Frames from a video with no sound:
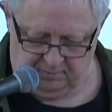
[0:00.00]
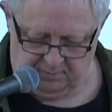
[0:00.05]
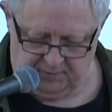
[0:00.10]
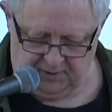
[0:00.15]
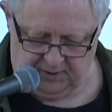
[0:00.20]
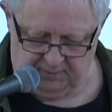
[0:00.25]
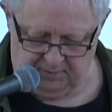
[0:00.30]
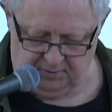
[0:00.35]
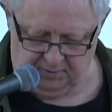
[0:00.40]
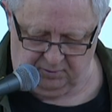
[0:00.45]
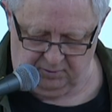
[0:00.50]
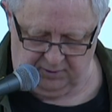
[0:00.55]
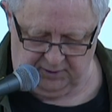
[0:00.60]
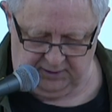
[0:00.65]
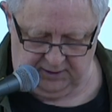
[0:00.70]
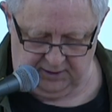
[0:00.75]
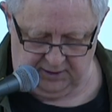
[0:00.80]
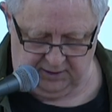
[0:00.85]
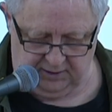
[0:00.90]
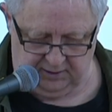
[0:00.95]
people we
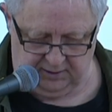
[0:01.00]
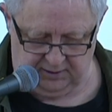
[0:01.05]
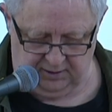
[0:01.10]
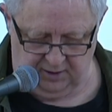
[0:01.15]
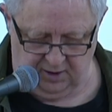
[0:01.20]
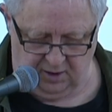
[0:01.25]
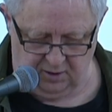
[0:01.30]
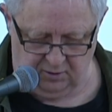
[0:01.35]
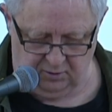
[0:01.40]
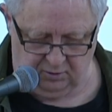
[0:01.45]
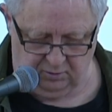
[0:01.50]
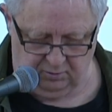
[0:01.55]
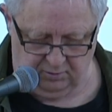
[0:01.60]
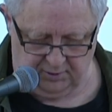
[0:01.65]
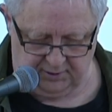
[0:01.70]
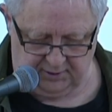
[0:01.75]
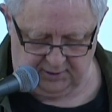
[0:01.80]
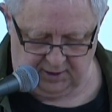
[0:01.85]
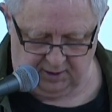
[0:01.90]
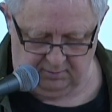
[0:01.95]
didn't know
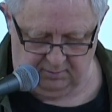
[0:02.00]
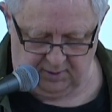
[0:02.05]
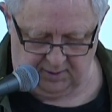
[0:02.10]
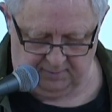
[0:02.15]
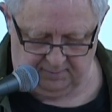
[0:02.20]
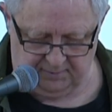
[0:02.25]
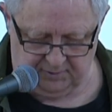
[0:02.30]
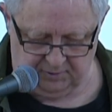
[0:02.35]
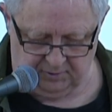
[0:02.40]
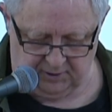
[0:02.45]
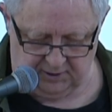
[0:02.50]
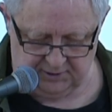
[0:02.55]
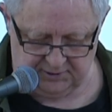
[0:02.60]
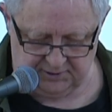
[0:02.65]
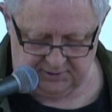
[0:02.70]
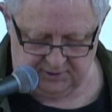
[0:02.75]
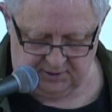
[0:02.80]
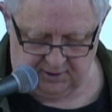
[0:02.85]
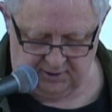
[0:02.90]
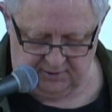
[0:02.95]
would come up to
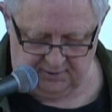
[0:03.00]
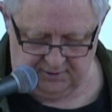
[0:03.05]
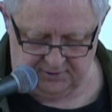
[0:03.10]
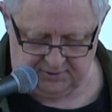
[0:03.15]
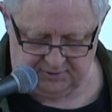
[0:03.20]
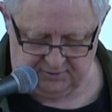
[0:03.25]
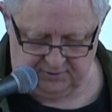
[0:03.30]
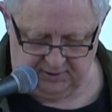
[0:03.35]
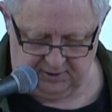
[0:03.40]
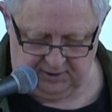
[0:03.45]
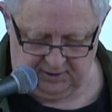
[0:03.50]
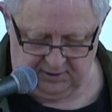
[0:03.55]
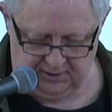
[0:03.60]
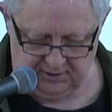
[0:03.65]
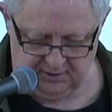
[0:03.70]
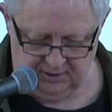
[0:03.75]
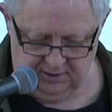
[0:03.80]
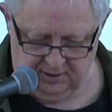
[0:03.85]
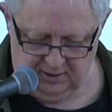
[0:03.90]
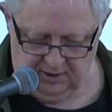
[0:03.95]
us on the street
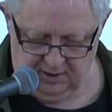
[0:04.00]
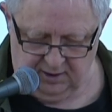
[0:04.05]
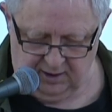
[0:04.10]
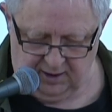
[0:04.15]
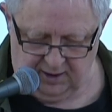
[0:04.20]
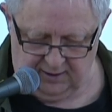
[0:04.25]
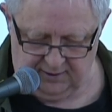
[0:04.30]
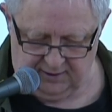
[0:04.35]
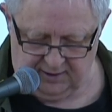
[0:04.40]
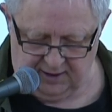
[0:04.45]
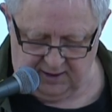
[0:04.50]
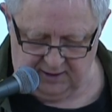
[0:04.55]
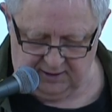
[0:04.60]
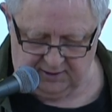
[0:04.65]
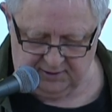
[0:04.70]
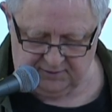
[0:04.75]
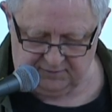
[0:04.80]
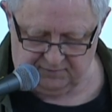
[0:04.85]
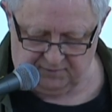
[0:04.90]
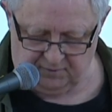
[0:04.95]
and thank
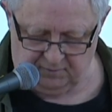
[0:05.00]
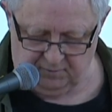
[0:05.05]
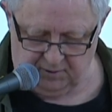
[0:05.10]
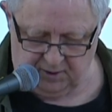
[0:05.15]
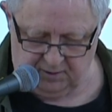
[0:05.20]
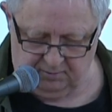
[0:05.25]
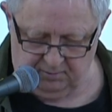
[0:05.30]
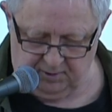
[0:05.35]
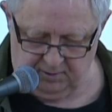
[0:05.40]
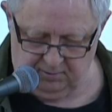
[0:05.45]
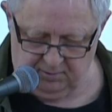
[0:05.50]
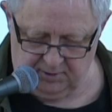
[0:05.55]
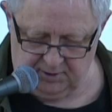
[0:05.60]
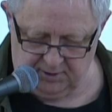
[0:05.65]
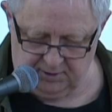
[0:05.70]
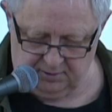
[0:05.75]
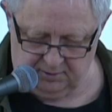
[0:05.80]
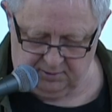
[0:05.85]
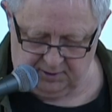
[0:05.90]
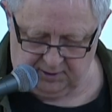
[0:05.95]
us for what we were
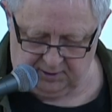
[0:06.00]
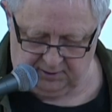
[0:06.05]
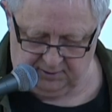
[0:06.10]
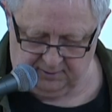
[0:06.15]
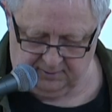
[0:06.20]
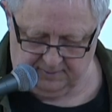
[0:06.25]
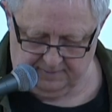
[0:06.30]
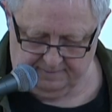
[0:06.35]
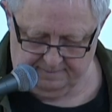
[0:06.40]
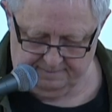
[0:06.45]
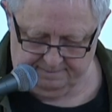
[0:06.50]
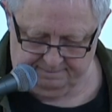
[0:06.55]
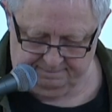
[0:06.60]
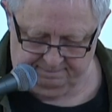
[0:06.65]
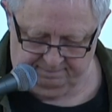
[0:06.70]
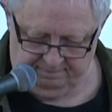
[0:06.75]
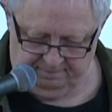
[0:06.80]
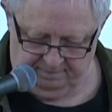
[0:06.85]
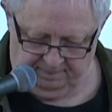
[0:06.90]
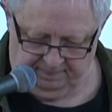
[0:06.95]
doing.
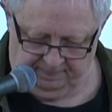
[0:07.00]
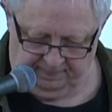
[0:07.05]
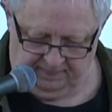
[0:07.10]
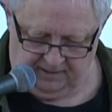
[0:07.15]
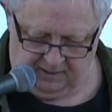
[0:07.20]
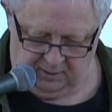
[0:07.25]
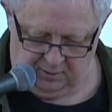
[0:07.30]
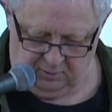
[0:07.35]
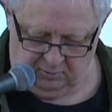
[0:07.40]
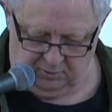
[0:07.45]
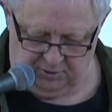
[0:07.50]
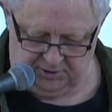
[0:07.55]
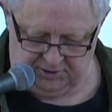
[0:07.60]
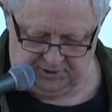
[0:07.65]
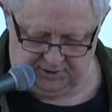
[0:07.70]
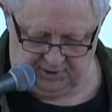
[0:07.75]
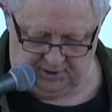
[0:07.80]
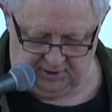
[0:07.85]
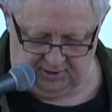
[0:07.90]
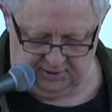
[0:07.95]
We
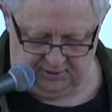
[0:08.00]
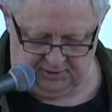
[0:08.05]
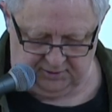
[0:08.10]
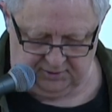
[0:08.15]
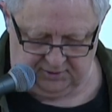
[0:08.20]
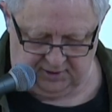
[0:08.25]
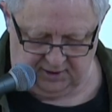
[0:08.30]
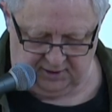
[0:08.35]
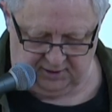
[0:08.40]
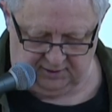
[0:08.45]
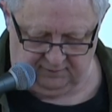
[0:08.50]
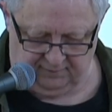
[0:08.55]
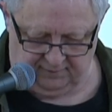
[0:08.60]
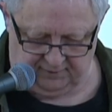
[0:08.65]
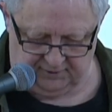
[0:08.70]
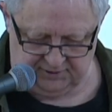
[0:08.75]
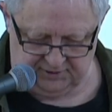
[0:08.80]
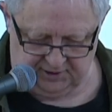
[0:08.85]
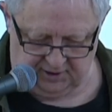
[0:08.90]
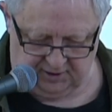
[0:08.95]
started to think of
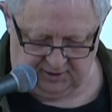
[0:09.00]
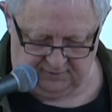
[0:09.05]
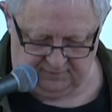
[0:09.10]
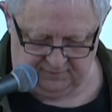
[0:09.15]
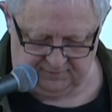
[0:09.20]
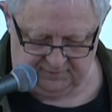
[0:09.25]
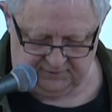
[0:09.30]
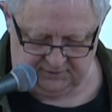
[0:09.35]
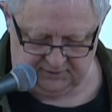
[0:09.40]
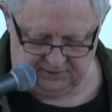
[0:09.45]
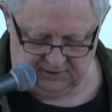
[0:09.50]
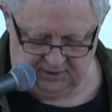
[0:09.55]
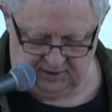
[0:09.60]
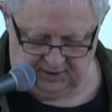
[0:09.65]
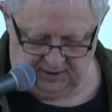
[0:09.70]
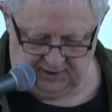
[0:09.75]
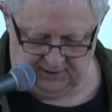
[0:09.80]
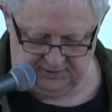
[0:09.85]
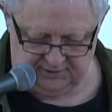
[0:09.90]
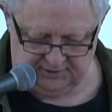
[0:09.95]
ourselves
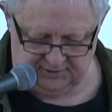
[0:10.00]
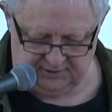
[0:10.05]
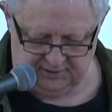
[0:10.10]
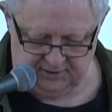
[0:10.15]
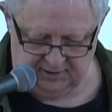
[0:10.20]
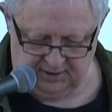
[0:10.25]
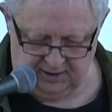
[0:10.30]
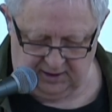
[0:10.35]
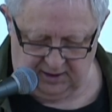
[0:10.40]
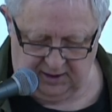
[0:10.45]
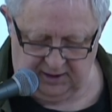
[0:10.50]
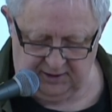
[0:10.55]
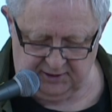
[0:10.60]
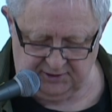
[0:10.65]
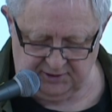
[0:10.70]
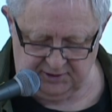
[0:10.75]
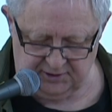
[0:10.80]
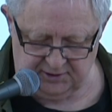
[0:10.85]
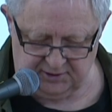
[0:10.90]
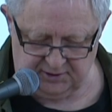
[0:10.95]
as
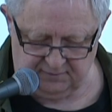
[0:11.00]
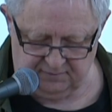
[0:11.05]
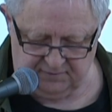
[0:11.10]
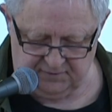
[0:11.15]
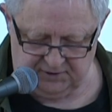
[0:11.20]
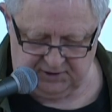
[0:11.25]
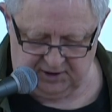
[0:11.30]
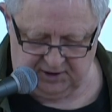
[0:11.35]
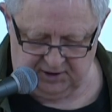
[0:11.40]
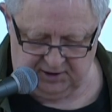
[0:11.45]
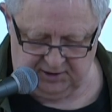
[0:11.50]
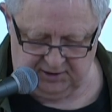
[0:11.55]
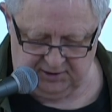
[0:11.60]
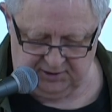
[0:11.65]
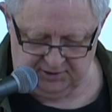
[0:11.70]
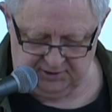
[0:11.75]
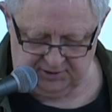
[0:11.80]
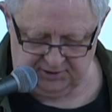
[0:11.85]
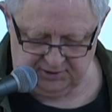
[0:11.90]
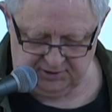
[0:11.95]
agents of
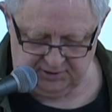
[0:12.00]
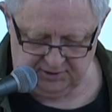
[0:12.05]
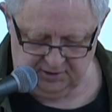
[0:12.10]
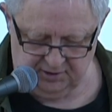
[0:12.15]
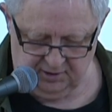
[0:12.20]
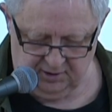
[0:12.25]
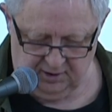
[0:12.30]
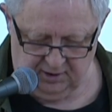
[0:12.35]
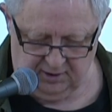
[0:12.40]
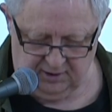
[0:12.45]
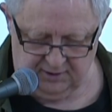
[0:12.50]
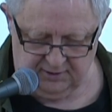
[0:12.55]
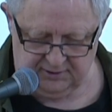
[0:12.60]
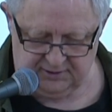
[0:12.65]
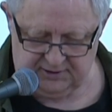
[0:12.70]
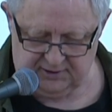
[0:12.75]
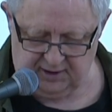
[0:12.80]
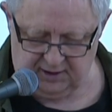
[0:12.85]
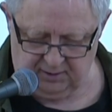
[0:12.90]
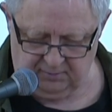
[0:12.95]
change,
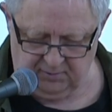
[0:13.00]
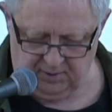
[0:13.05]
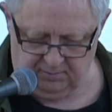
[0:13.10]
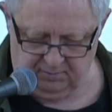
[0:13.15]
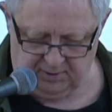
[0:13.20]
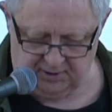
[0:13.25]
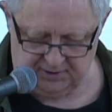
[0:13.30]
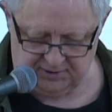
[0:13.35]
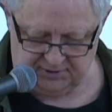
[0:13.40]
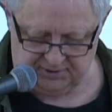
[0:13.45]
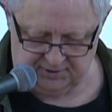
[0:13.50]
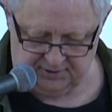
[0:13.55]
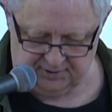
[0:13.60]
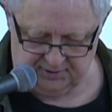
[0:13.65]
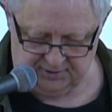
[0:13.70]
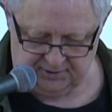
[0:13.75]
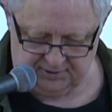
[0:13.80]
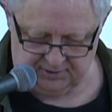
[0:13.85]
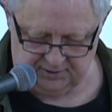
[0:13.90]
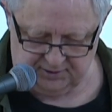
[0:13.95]
stigma
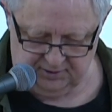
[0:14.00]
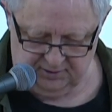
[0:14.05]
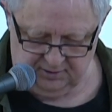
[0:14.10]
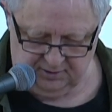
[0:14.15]
busters.